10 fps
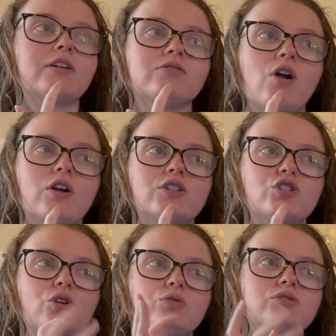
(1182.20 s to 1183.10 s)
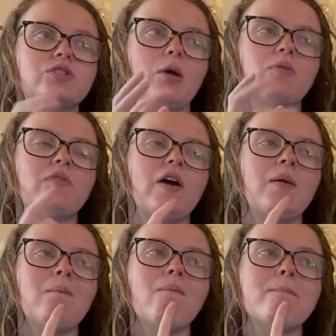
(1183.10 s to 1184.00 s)
frog and toad type
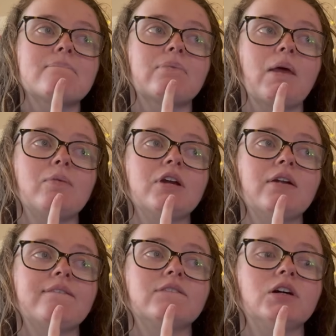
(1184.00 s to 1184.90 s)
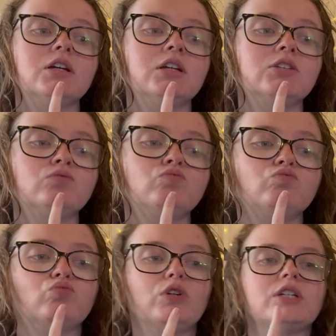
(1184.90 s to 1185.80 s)
vibe. That'd be kind of fun.
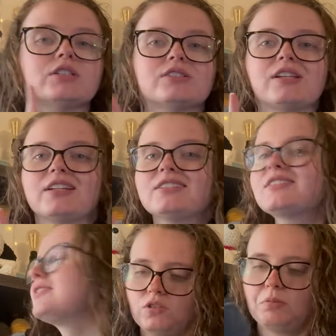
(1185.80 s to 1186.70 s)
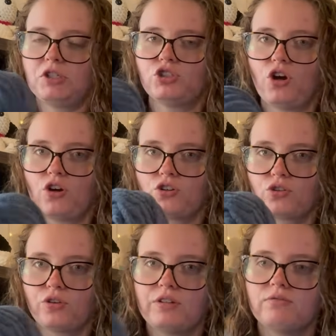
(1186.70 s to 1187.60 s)
Wait a second. It'd be a dark
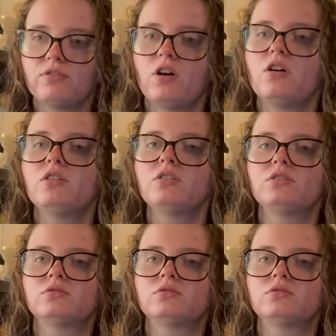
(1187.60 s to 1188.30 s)
green frog.